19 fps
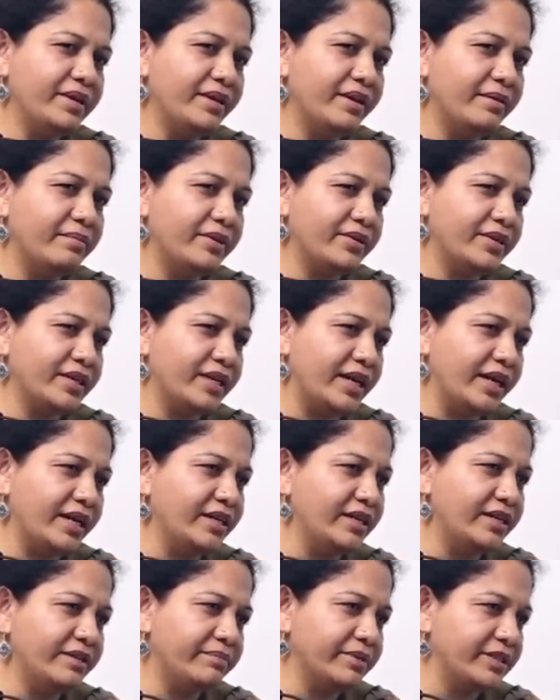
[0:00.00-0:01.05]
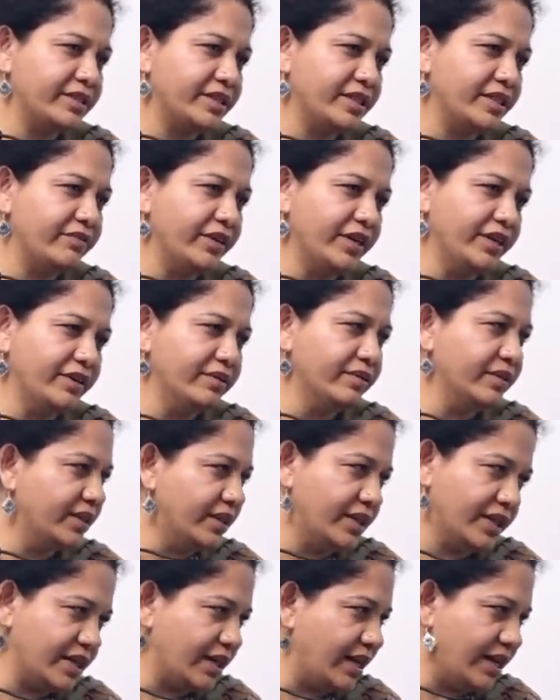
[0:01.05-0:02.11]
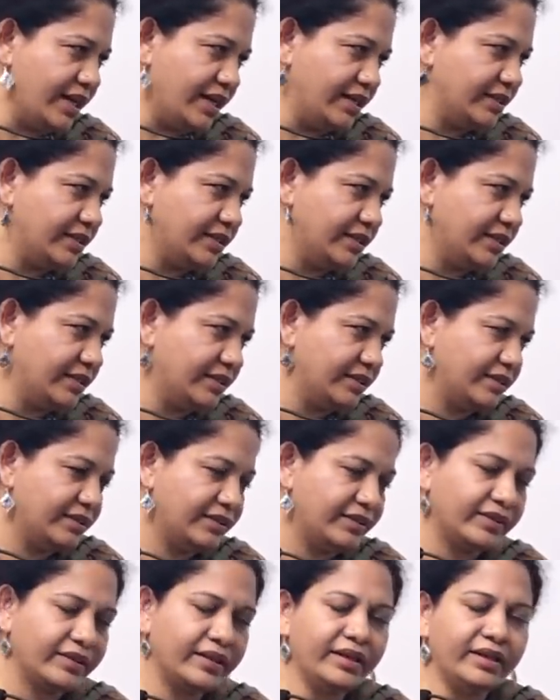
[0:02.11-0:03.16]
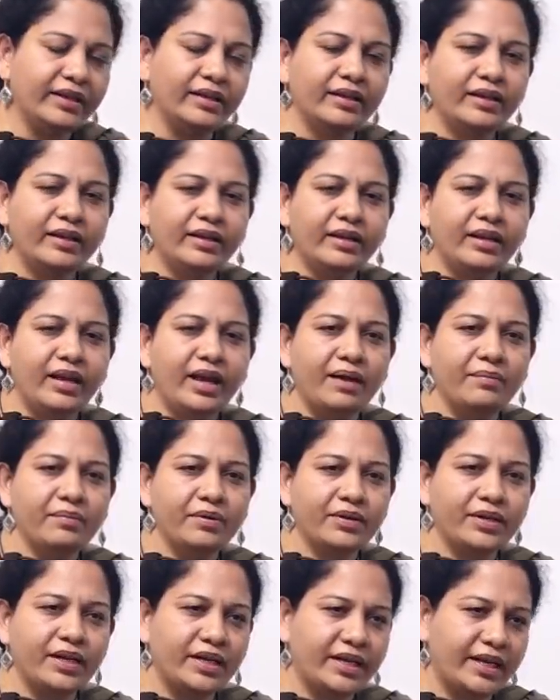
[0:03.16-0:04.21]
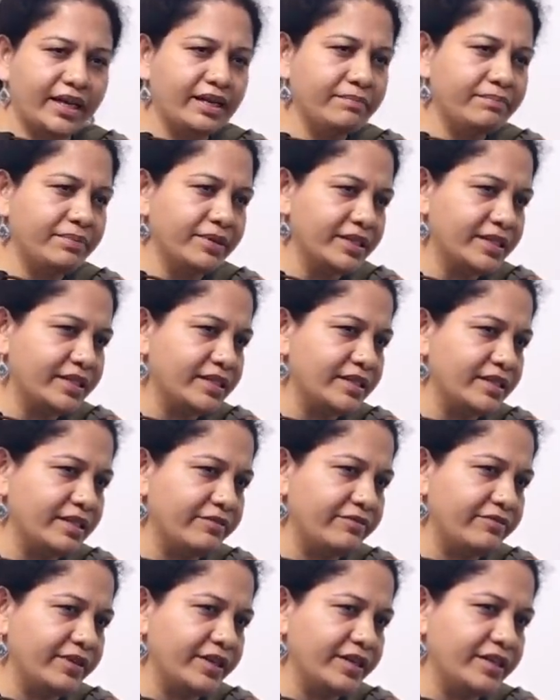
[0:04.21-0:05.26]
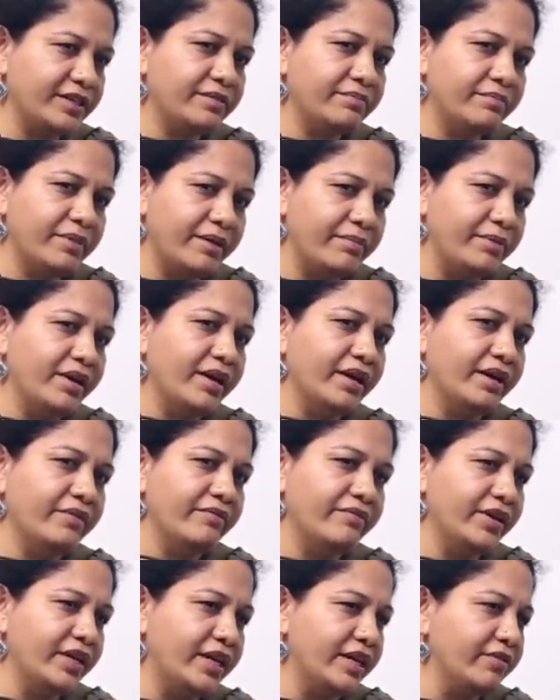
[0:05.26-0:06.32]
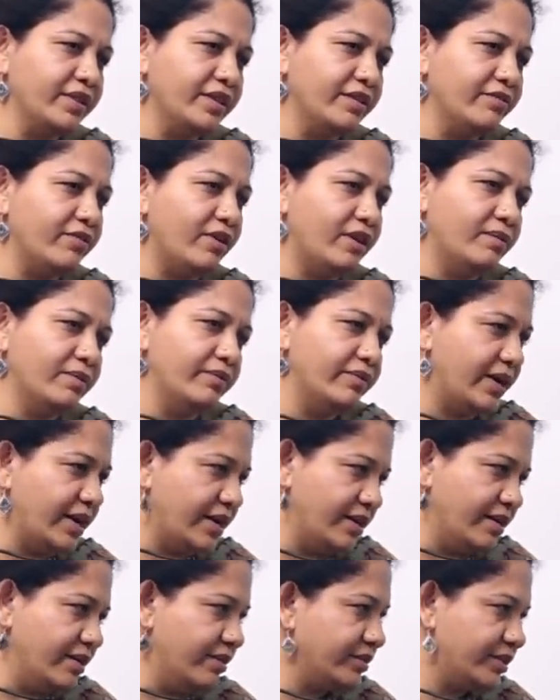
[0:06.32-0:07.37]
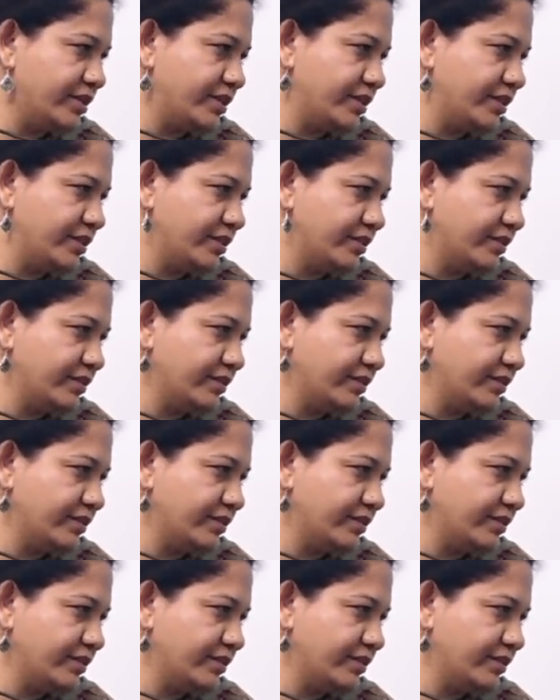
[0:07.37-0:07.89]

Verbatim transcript: about a 90% we do in the class, okay? About a 10% of it, maybe I, we give in the form of handouts.